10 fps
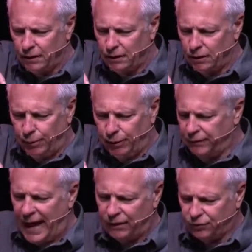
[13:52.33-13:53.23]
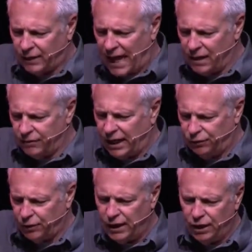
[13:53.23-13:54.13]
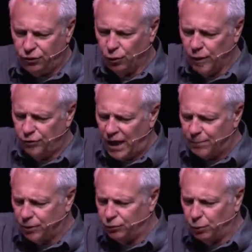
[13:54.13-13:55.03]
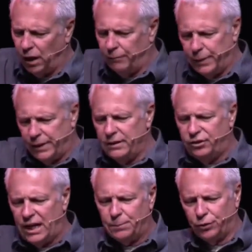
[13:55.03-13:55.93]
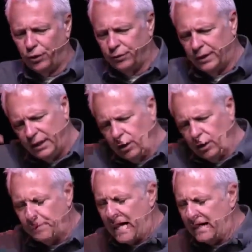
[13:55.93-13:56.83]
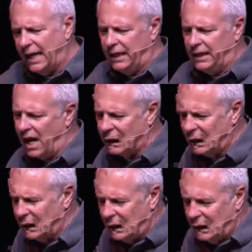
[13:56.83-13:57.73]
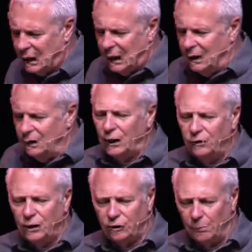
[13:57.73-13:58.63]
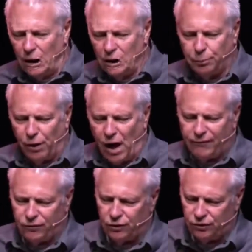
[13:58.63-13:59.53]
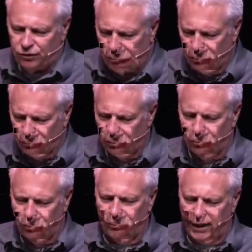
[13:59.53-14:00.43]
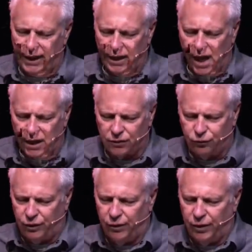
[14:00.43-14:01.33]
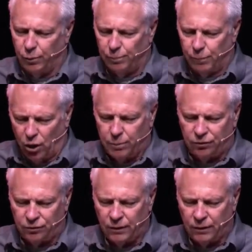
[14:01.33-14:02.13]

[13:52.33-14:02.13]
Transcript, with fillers: The book of Acts kind of takes a detour in chapter 12, but then in chapter 13 it goes back to Antioch. And it says this Among the prophets and teachers of the church in Antioch of Syria were Barnabas,